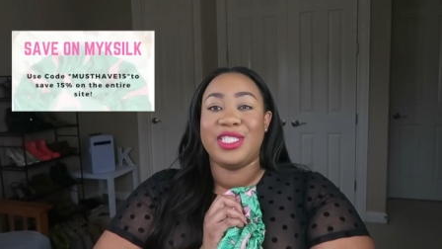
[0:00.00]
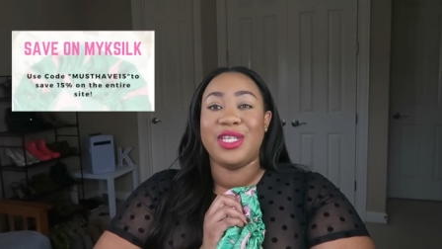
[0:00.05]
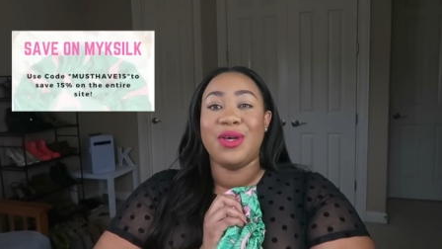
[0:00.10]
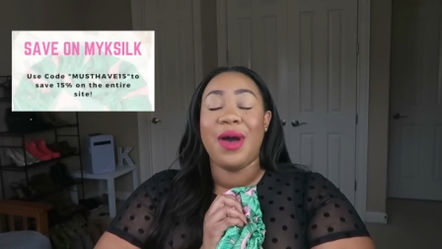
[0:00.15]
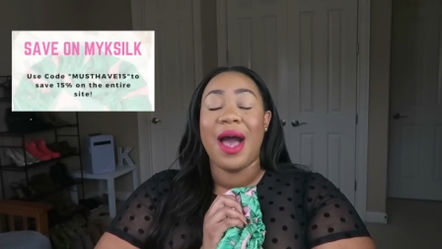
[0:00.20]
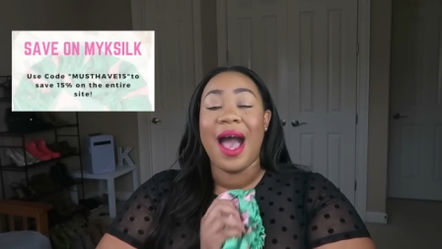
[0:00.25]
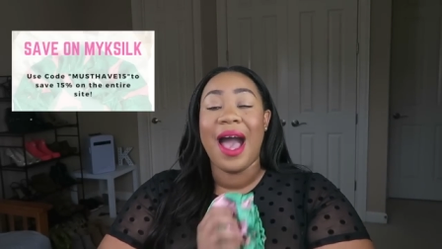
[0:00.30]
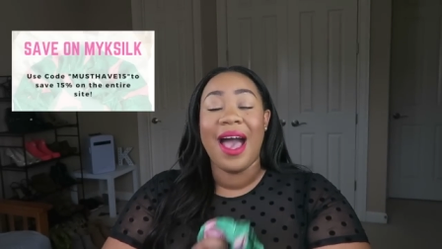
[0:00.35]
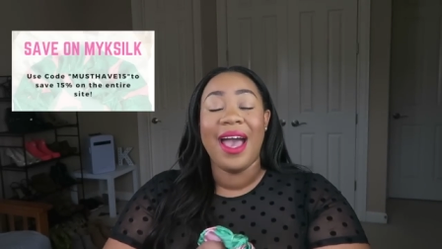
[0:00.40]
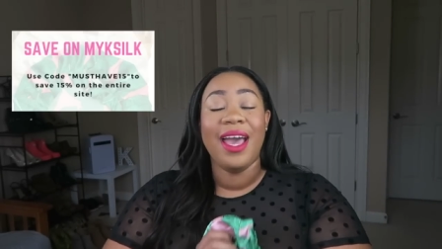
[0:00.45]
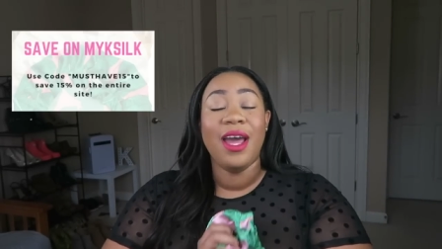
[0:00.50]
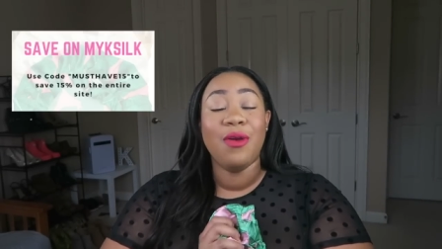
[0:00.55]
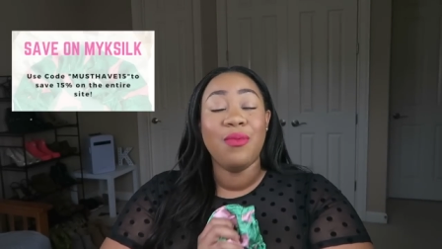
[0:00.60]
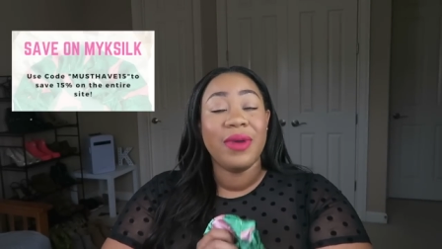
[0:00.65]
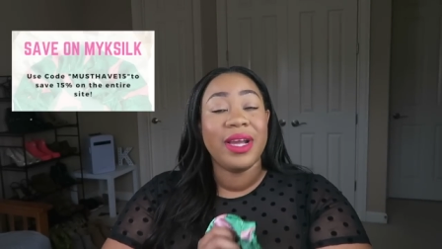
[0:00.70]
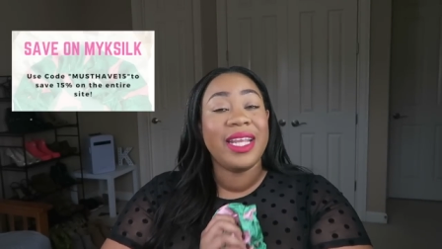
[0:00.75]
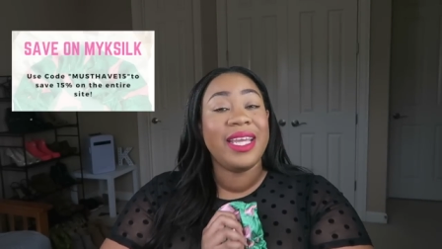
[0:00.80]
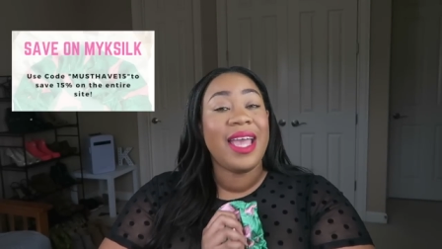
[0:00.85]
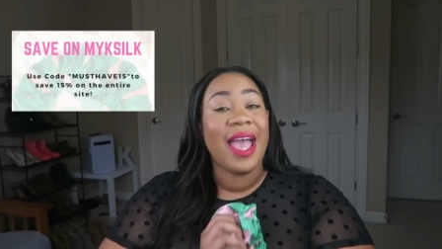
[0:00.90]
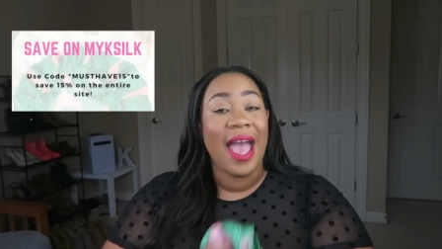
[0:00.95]
So I
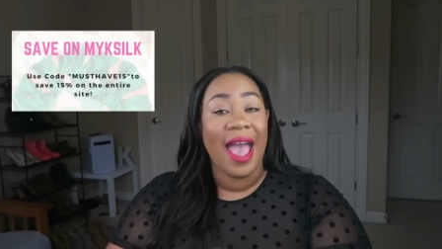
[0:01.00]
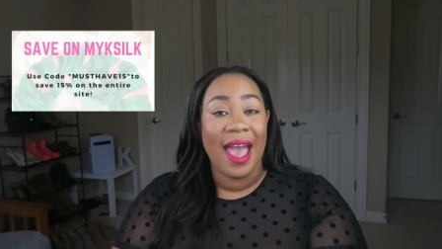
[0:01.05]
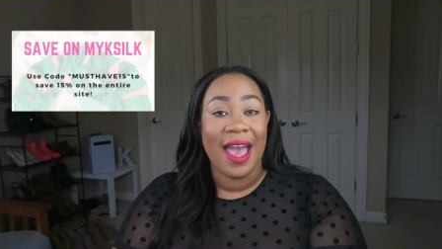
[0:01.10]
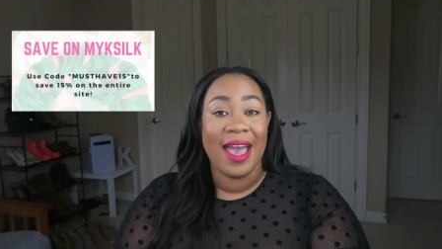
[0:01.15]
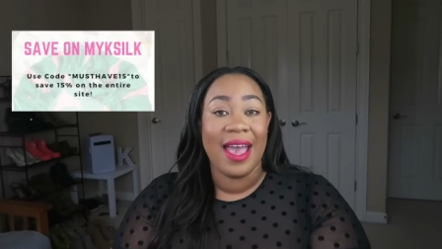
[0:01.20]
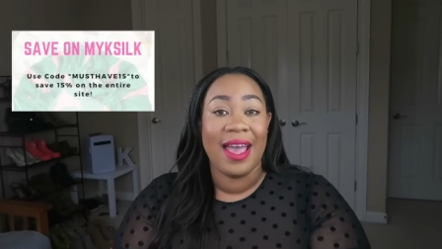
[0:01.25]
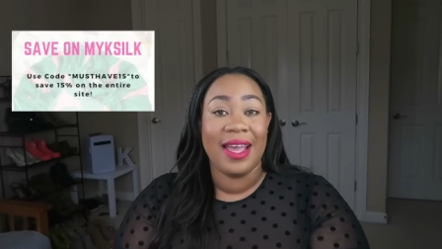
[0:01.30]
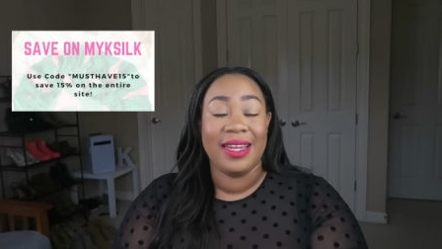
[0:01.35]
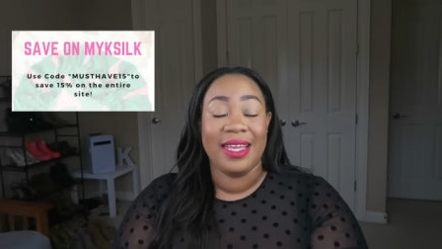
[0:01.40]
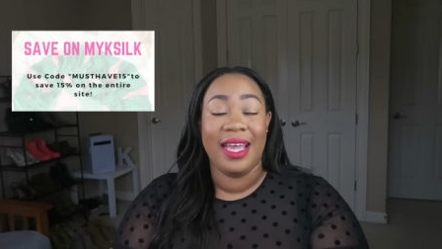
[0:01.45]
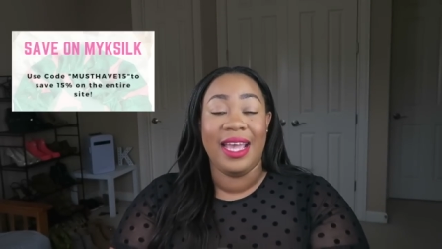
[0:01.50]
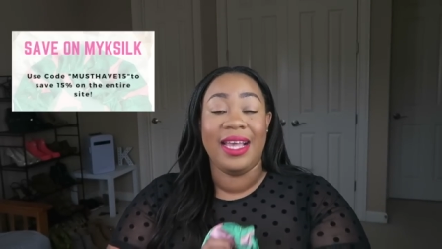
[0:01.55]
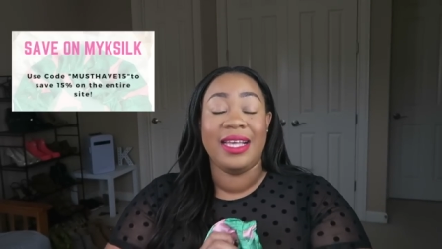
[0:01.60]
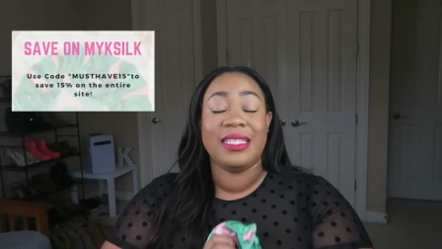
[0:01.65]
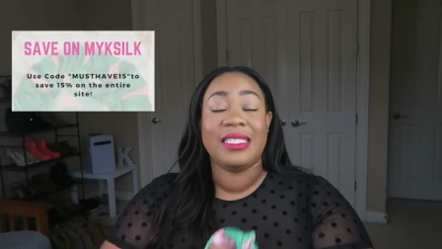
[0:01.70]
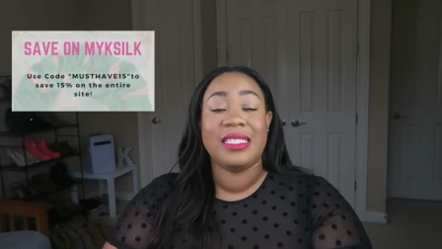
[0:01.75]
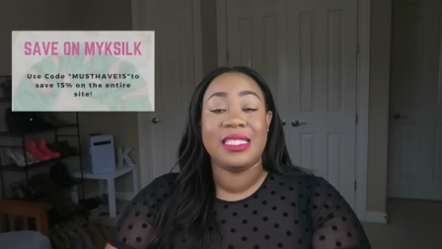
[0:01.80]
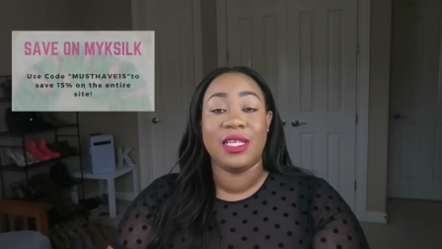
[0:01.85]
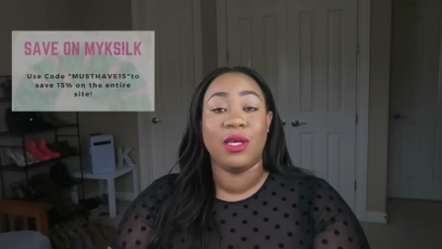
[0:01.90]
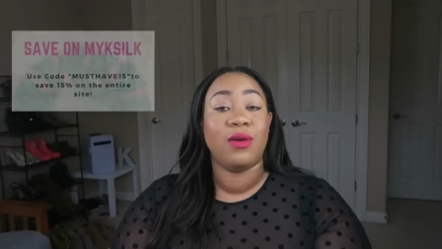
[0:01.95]
already had a
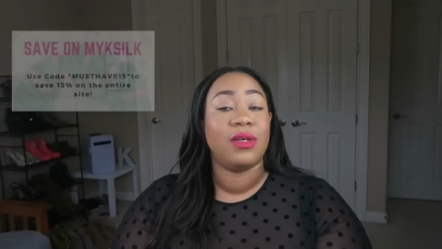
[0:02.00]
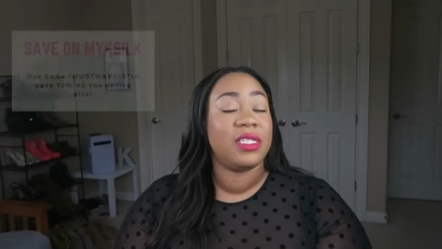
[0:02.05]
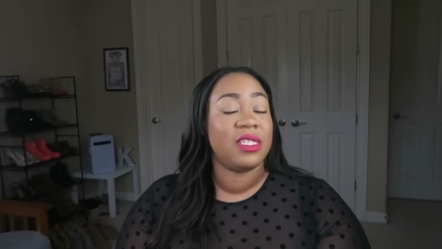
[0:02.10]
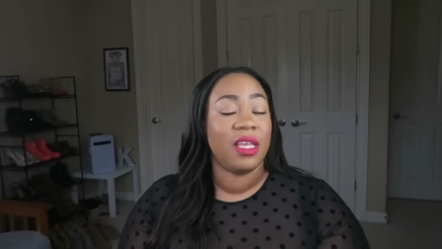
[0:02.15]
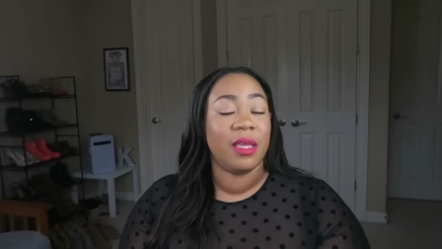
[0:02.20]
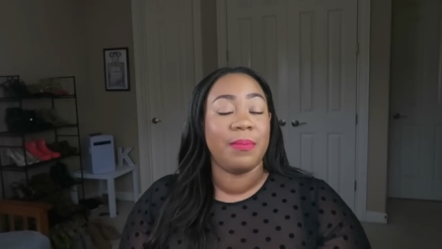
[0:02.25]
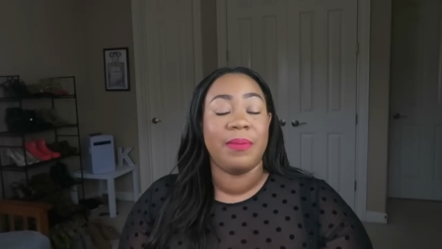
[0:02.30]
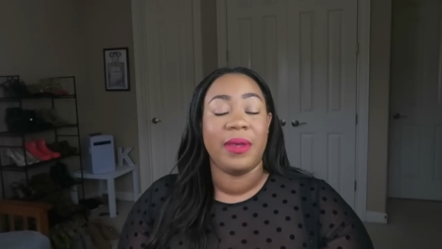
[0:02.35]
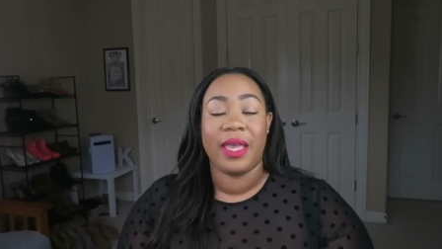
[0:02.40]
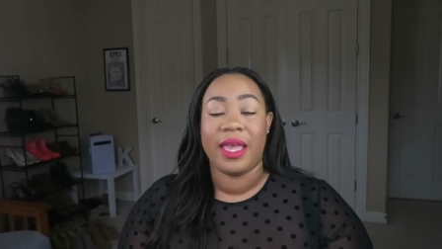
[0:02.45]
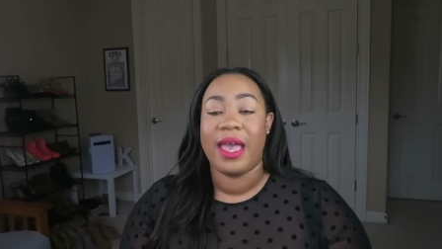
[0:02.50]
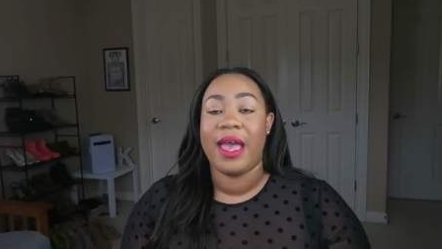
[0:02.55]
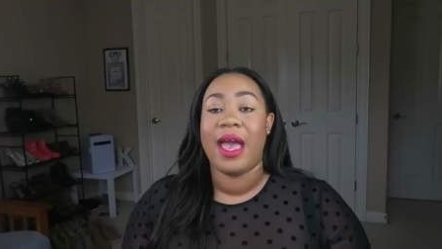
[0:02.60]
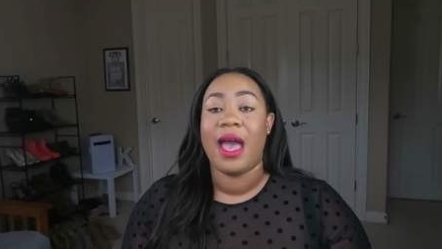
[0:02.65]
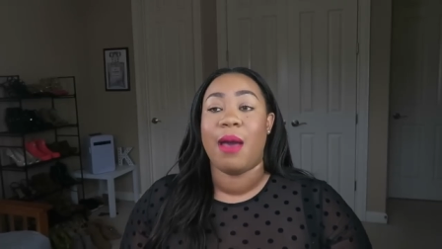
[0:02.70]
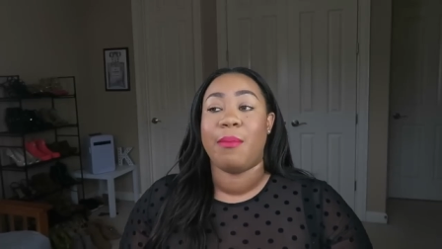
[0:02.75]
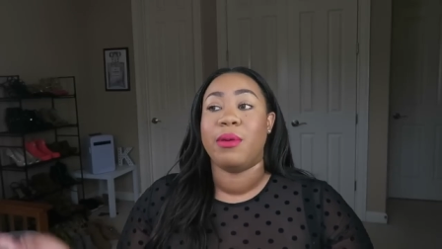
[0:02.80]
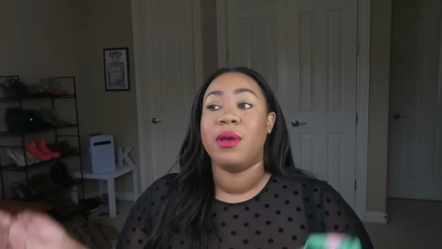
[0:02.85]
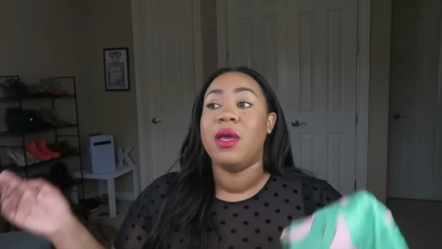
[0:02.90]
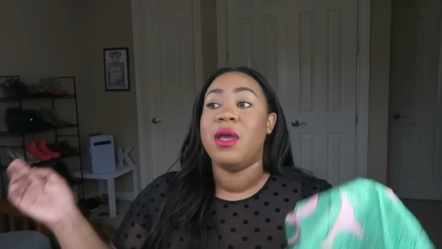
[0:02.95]
silk sleeping
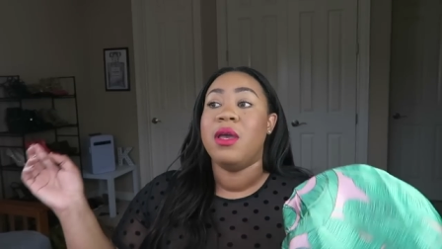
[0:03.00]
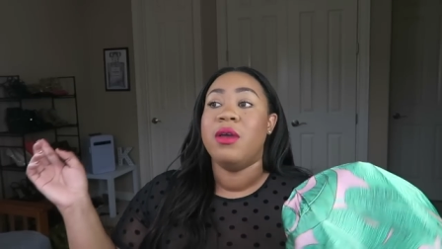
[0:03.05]
cap